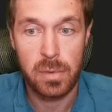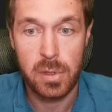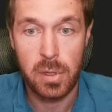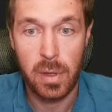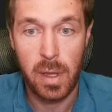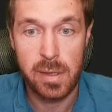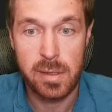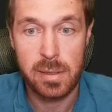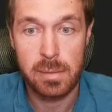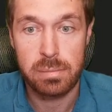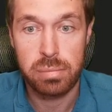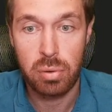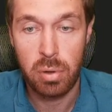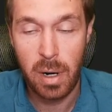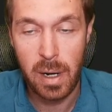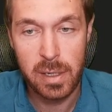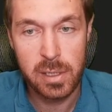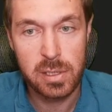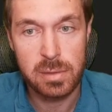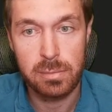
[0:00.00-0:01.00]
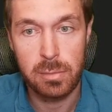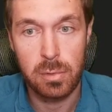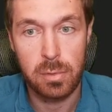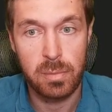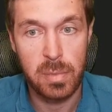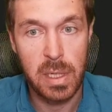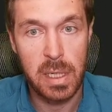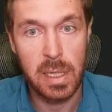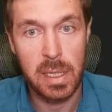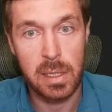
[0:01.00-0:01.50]
So that's the proximal,
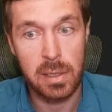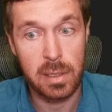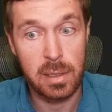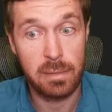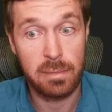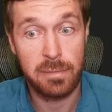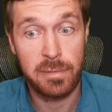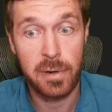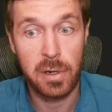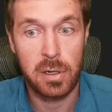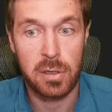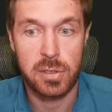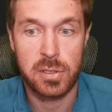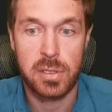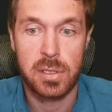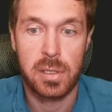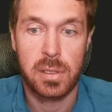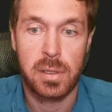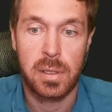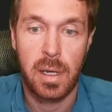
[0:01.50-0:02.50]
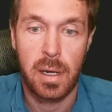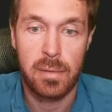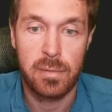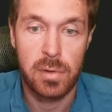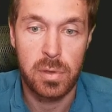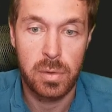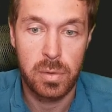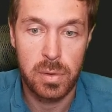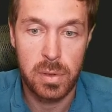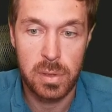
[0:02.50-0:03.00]
meaning the first
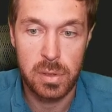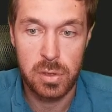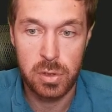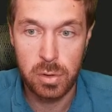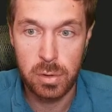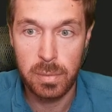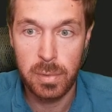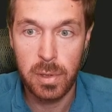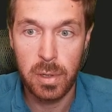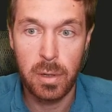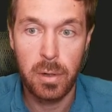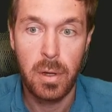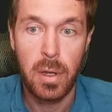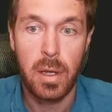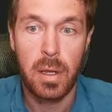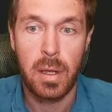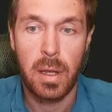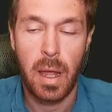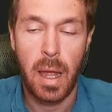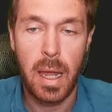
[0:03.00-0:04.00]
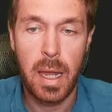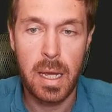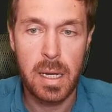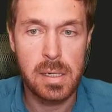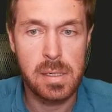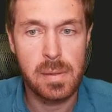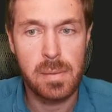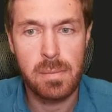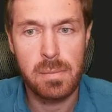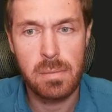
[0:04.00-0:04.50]
convoluted tubule,
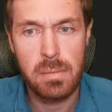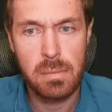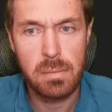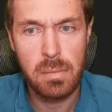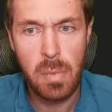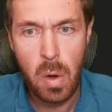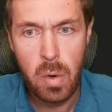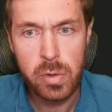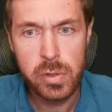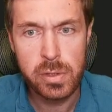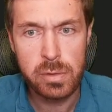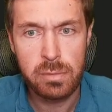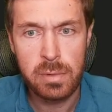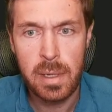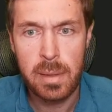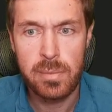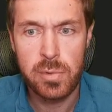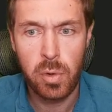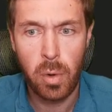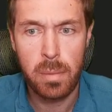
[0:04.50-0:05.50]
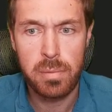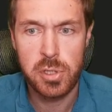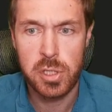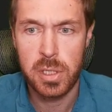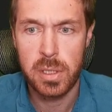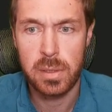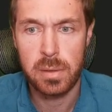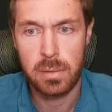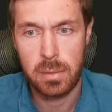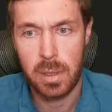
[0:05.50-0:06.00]
and most
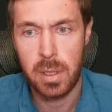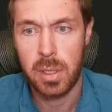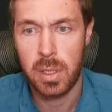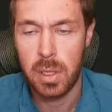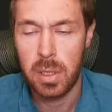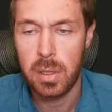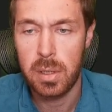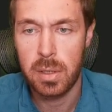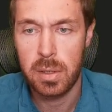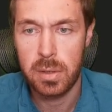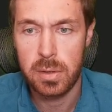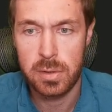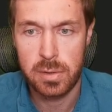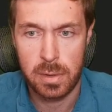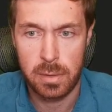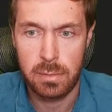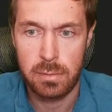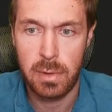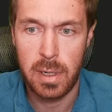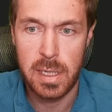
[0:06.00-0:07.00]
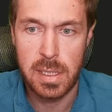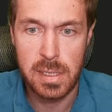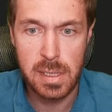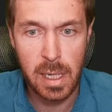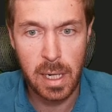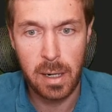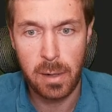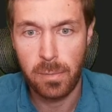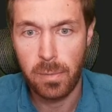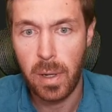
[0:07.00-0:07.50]
reabsorption occurs right
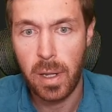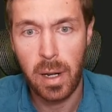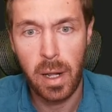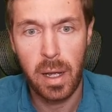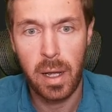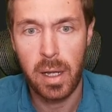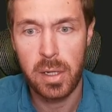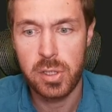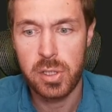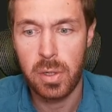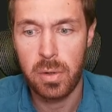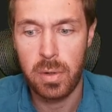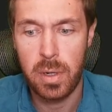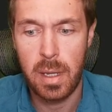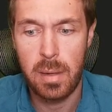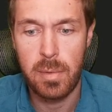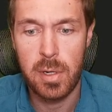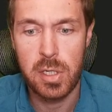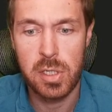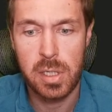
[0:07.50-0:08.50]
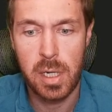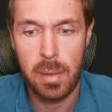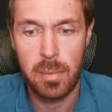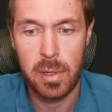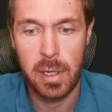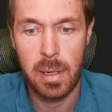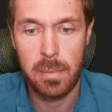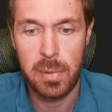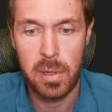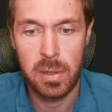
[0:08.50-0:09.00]
there. And I'll show an image
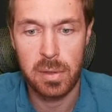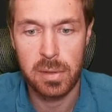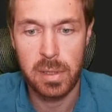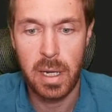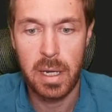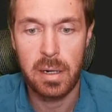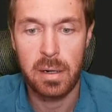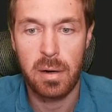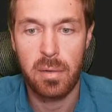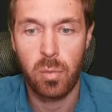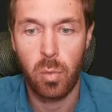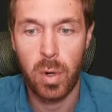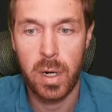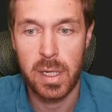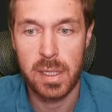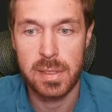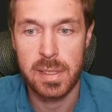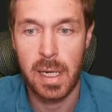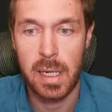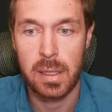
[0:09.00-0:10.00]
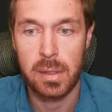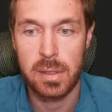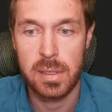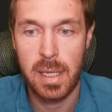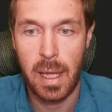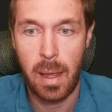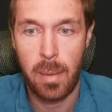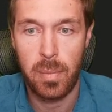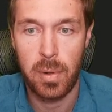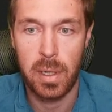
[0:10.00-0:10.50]
coming up here later of what exactly
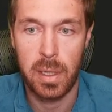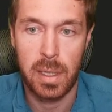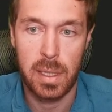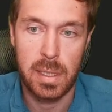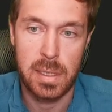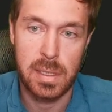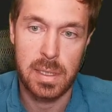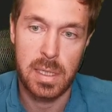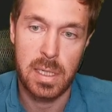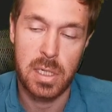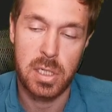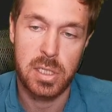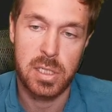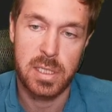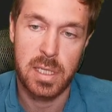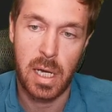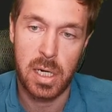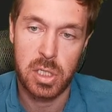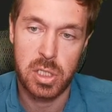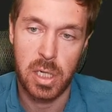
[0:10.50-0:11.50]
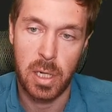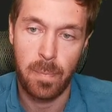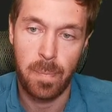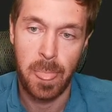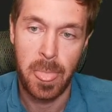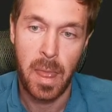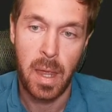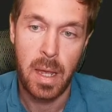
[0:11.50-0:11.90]
is happening in each section.